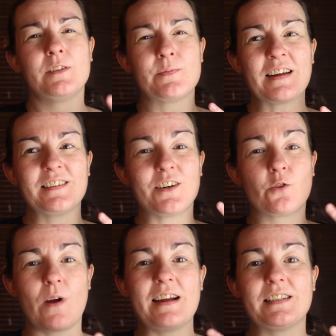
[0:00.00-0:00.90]
which makes it a
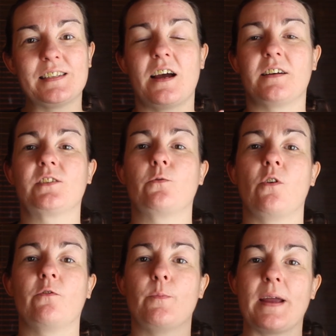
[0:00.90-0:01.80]
great starter
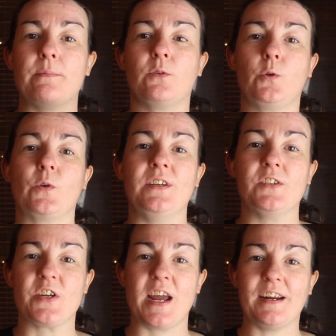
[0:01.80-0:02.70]
squonk for people looking
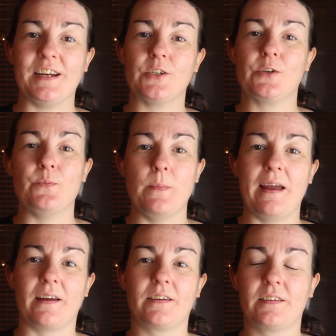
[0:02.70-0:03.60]
to get into
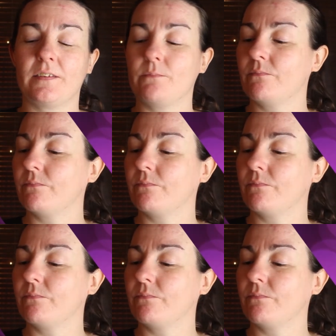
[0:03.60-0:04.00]
mechs.